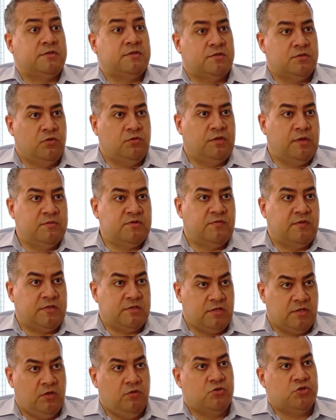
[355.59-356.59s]
So in terms of
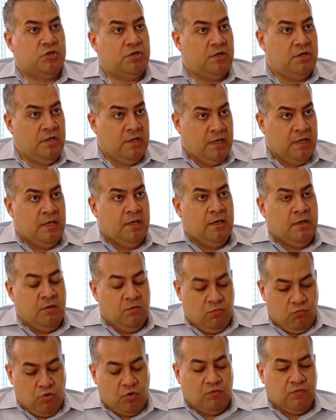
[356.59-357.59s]
execution,
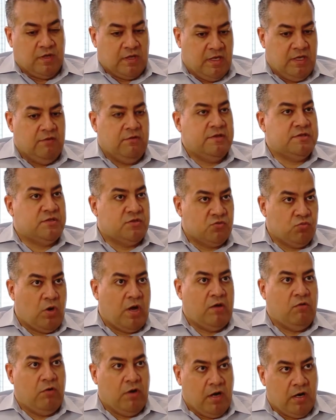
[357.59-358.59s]
one of the key reasons
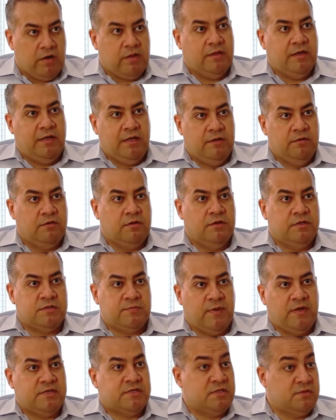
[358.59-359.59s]
why we are in the leader in this
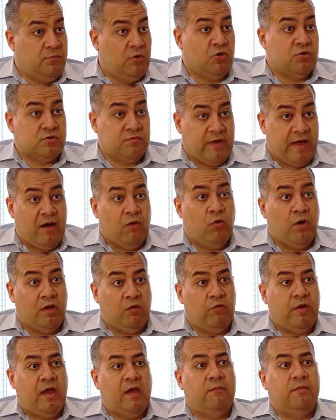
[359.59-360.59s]
space is because of how well
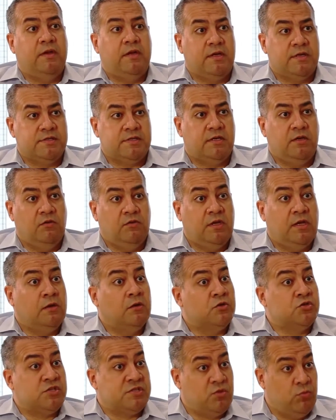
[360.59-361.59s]
we have been executing,
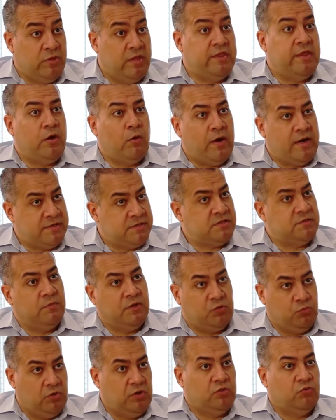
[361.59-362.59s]
not just within the US, but
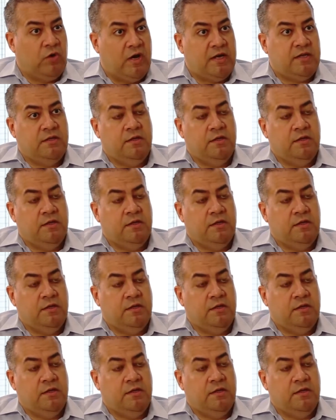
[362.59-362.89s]
worldwide.